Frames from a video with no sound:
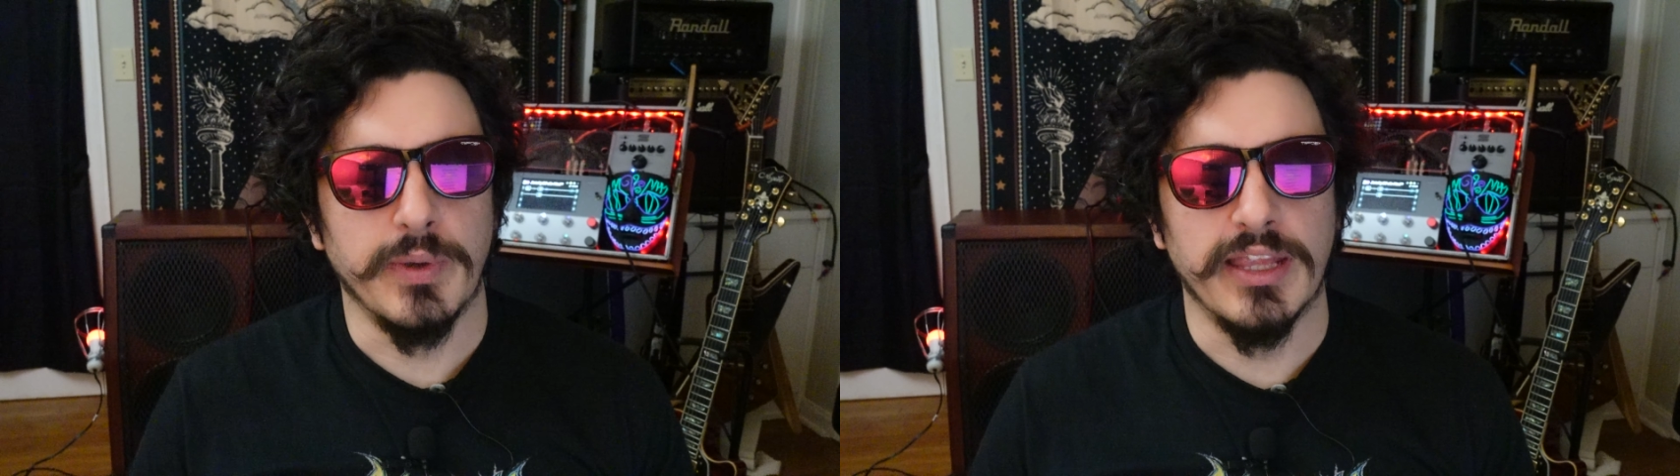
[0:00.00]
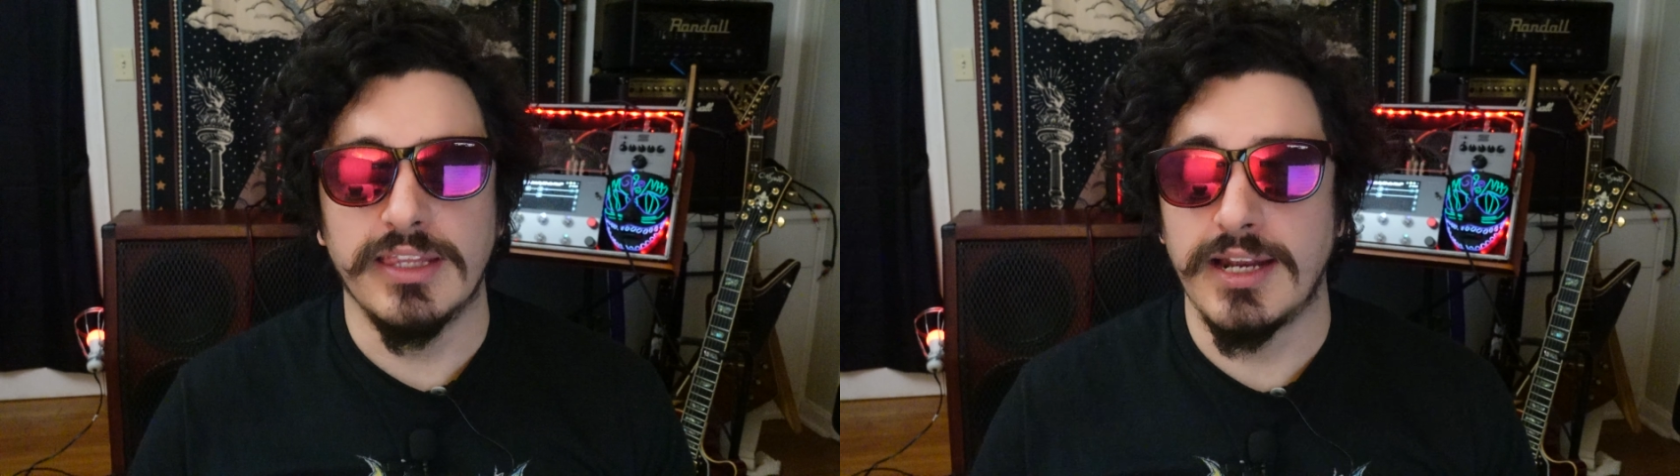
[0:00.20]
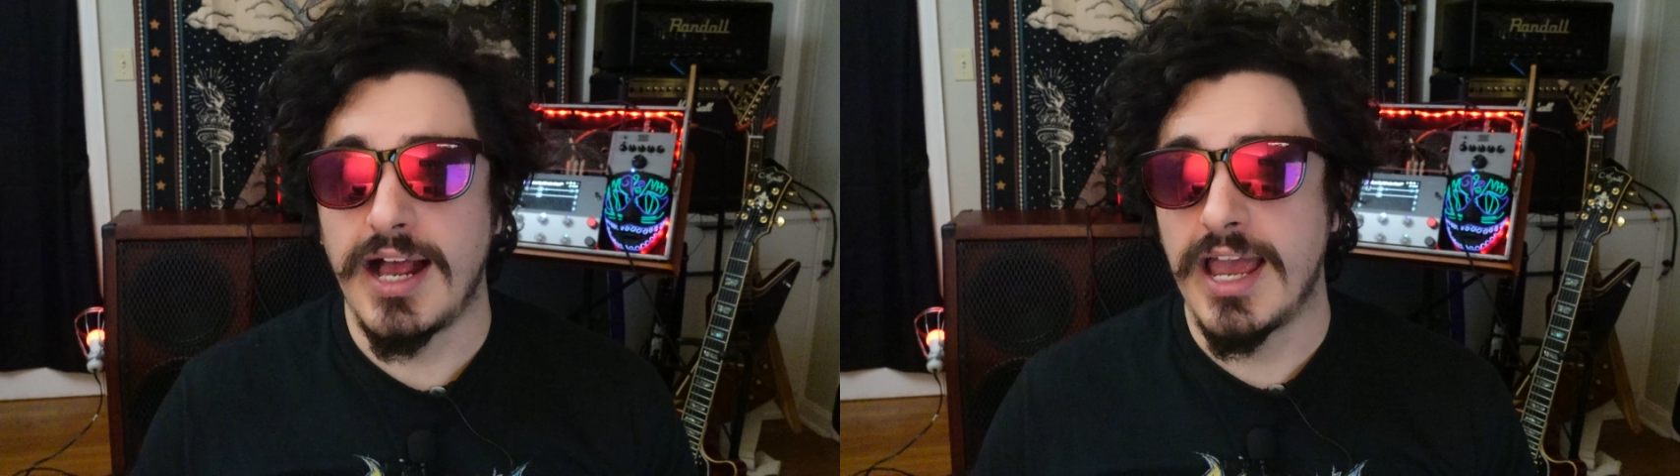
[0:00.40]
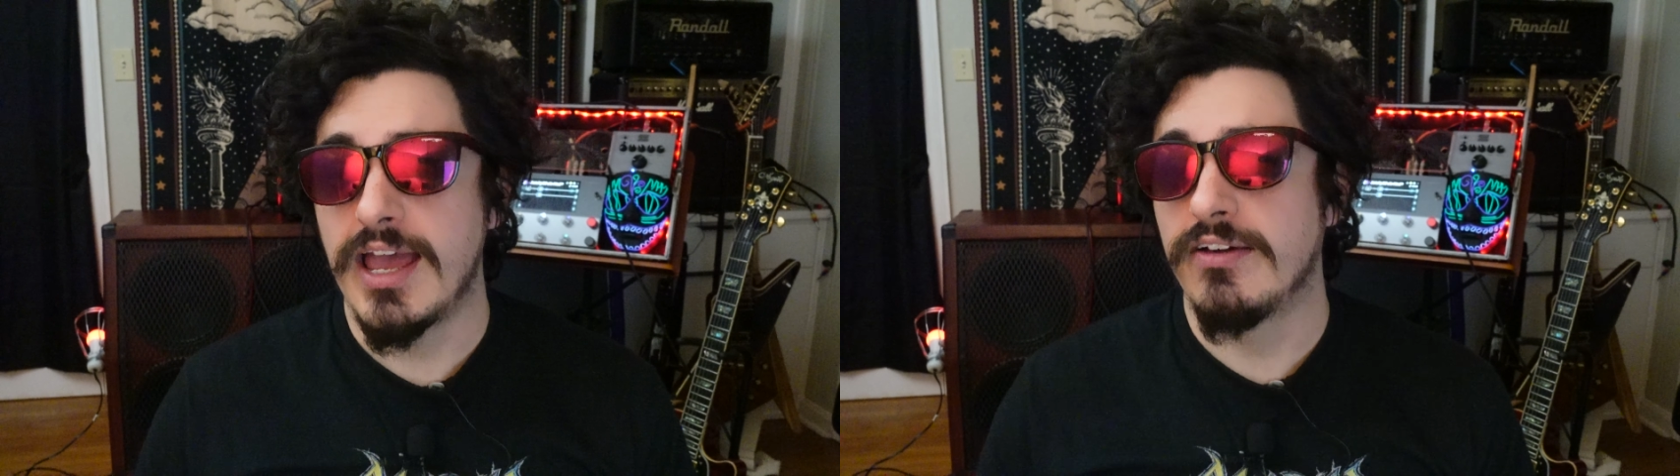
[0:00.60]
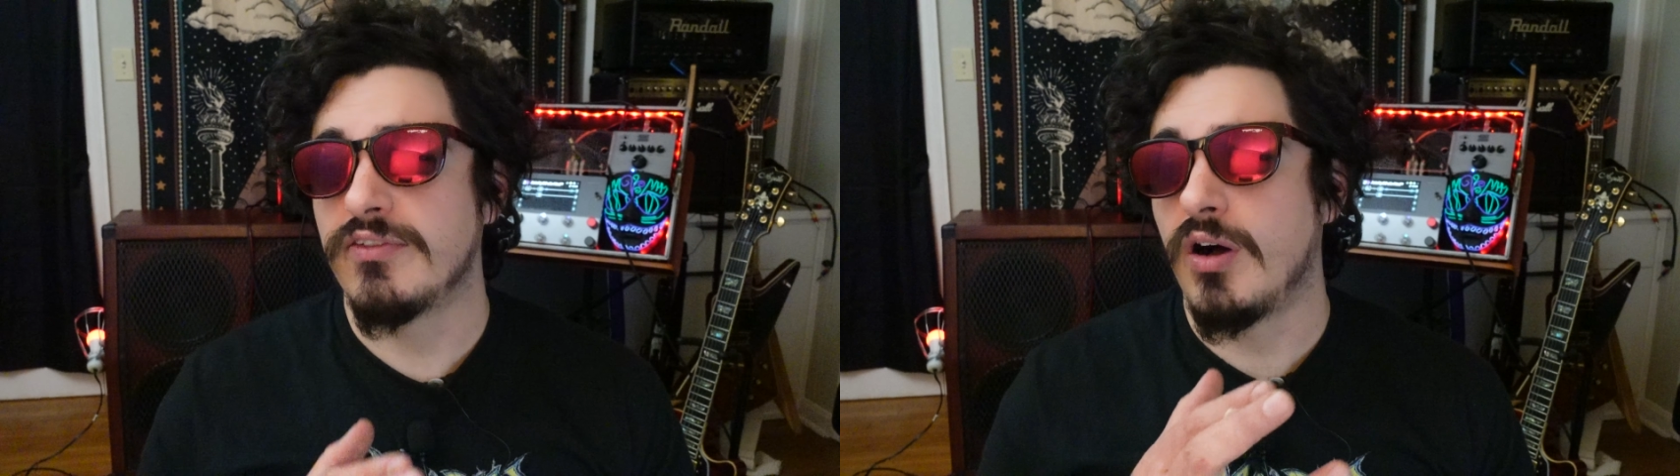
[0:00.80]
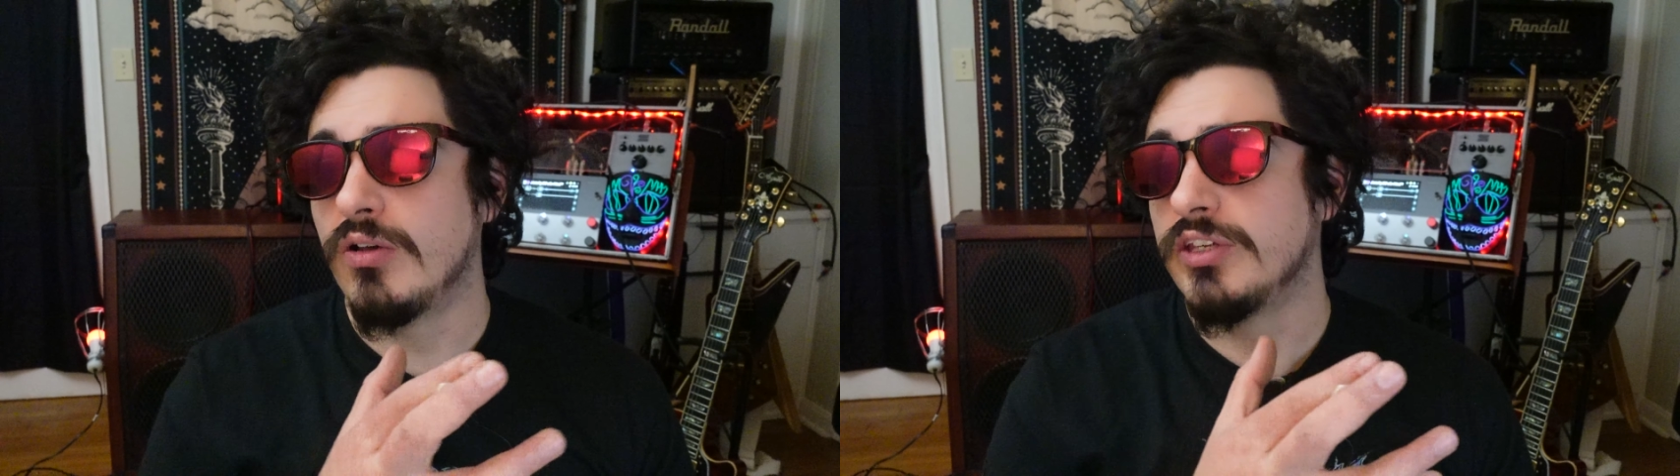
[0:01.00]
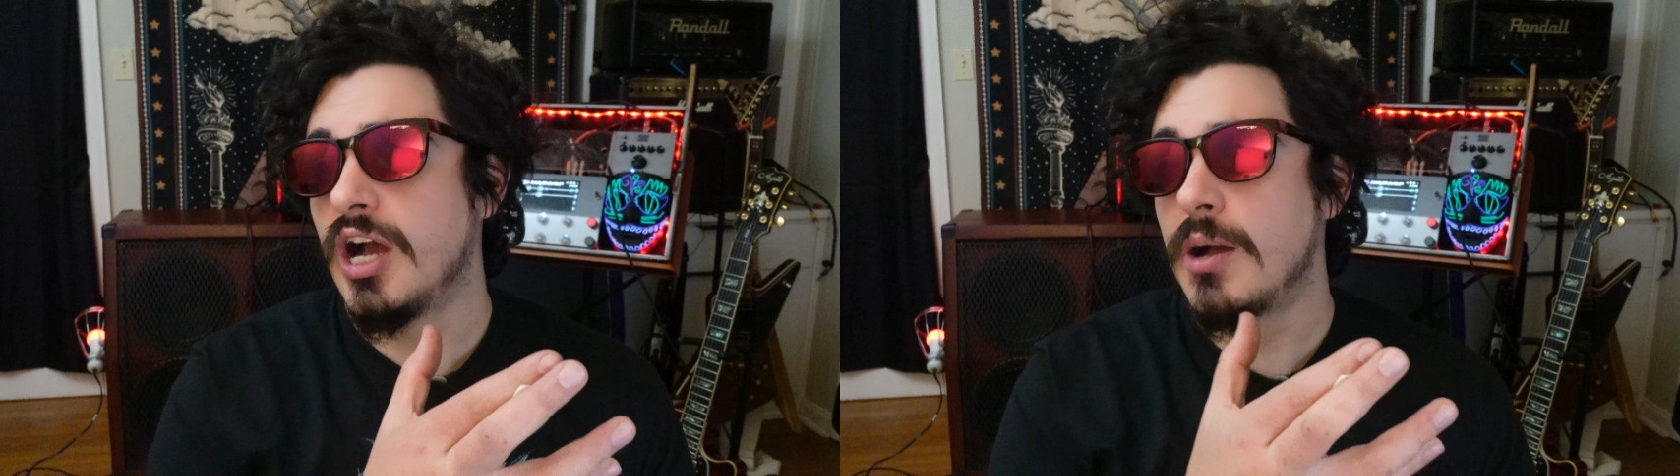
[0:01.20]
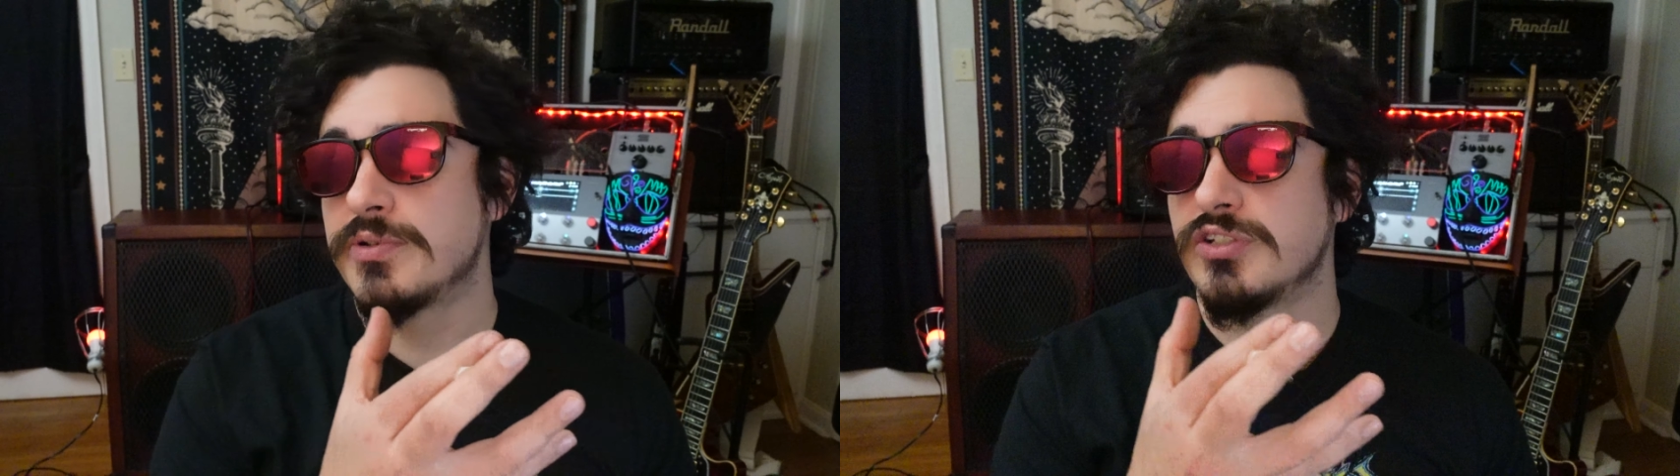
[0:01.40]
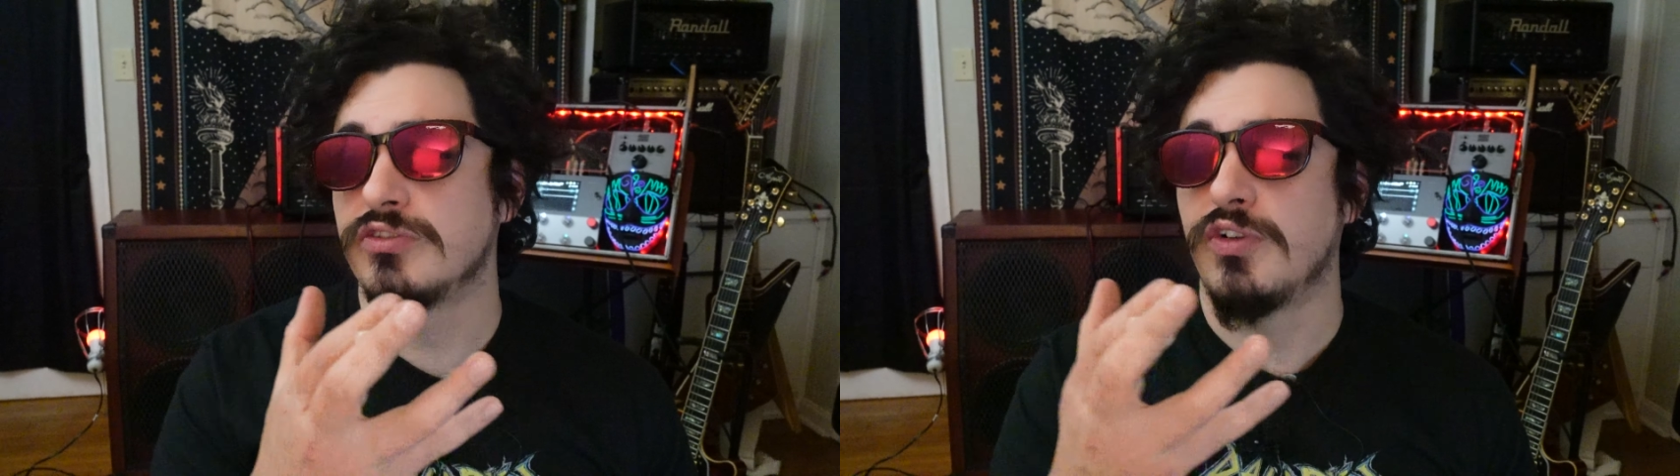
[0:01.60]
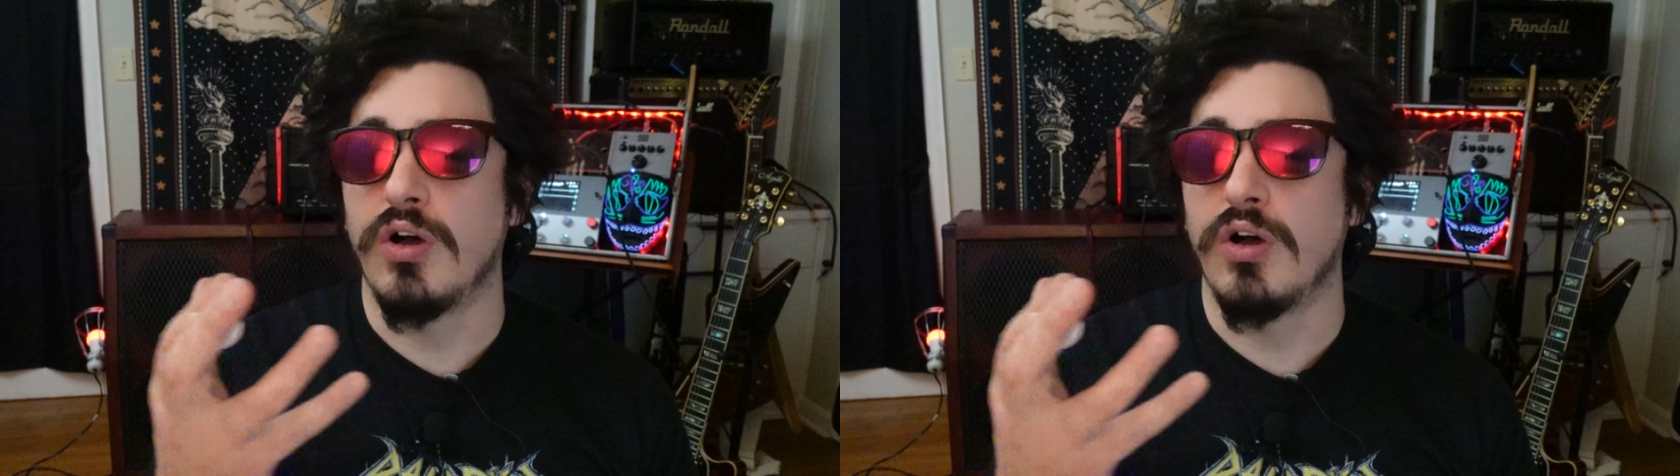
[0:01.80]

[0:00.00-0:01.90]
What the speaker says: and then I have all the options of